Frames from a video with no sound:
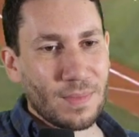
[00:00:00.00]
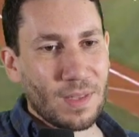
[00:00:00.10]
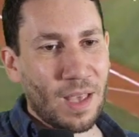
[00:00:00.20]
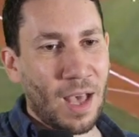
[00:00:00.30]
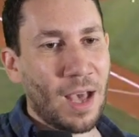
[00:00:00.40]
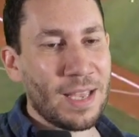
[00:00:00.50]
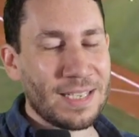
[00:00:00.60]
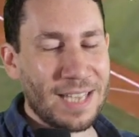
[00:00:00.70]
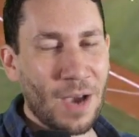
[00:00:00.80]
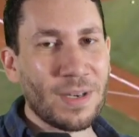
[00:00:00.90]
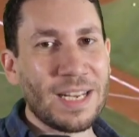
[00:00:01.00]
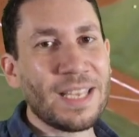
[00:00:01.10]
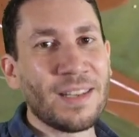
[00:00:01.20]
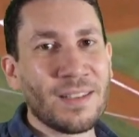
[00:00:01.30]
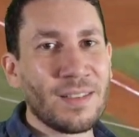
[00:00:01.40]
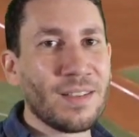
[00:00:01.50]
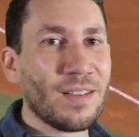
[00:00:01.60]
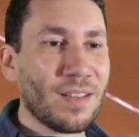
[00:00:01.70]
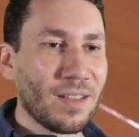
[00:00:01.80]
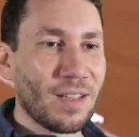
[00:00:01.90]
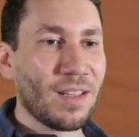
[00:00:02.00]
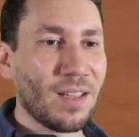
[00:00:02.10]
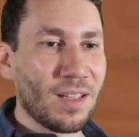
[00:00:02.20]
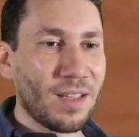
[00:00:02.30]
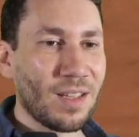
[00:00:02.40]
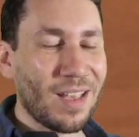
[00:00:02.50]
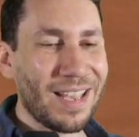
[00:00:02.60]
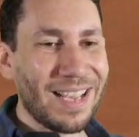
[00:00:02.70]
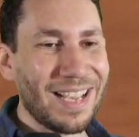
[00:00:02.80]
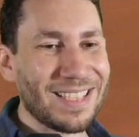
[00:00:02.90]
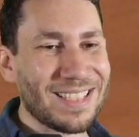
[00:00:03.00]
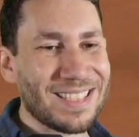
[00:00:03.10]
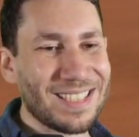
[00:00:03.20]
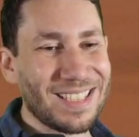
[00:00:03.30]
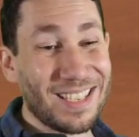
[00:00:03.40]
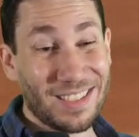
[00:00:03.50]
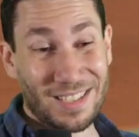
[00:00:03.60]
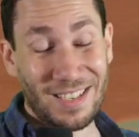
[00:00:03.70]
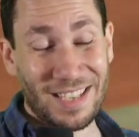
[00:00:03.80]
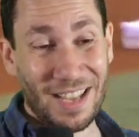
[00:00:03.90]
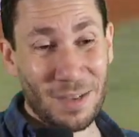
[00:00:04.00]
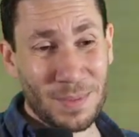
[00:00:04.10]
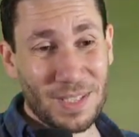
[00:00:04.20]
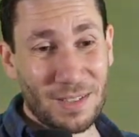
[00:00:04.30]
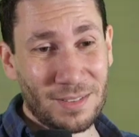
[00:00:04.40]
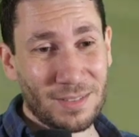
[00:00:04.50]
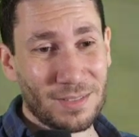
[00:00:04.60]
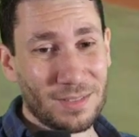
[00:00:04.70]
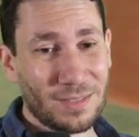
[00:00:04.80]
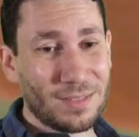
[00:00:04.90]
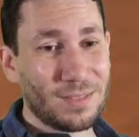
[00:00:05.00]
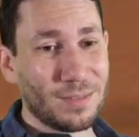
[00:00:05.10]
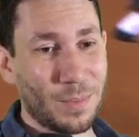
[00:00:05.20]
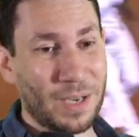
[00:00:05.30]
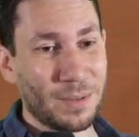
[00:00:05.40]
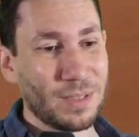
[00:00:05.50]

And down and in, it's... Did he get him still? Wow.